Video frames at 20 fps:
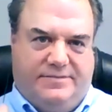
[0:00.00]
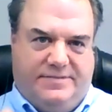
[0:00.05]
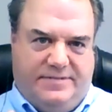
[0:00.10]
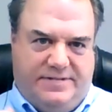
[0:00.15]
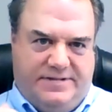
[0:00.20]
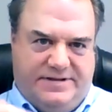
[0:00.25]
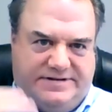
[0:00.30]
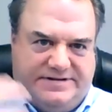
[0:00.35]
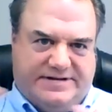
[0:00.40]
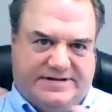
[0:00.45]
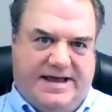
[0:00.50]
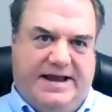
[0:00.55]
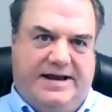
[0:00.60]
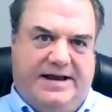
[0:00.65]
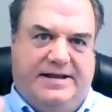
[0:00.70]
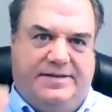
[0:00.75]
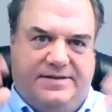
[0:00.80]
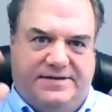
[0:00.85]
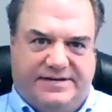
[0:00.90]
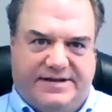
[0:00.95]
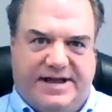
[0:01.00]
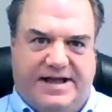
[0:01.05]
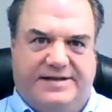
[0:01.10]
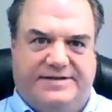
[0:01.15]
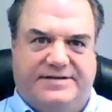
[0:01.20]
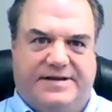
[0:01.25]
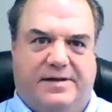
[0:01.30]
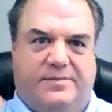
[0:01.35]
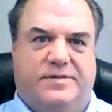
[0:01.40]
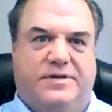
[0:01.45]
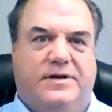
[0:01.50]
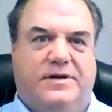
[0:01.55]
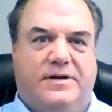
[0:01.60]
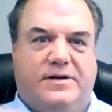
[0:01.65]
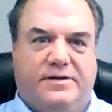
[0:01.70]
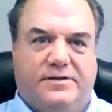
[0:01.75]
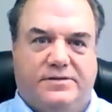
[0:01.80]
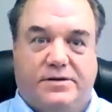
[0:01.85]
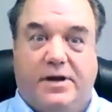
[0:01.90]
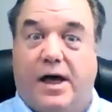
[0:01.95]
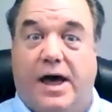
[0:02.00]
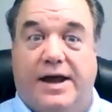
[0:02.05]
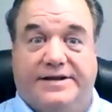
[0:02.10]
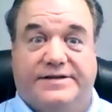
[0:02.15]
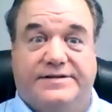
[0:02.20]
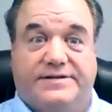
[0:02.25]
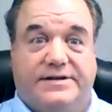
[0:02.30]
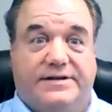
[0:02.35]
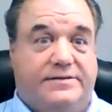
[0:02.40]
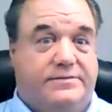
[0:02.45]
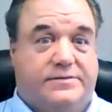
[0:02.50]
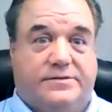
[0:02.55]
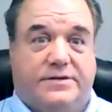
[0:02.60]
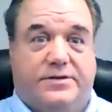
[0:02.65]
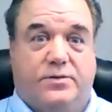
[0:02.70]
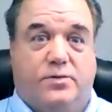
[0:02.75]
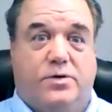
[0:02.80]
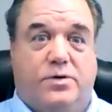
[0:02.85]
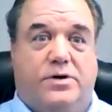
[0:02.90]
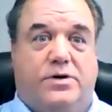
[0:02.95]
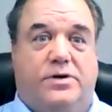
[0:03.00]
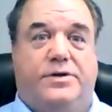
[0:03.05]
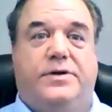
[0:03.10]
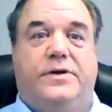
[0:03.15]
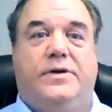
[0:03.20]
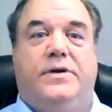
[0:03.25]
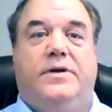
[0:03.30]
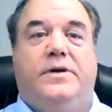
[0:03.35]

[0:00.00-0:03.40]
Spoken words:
the site and this concept, honestly, to the world,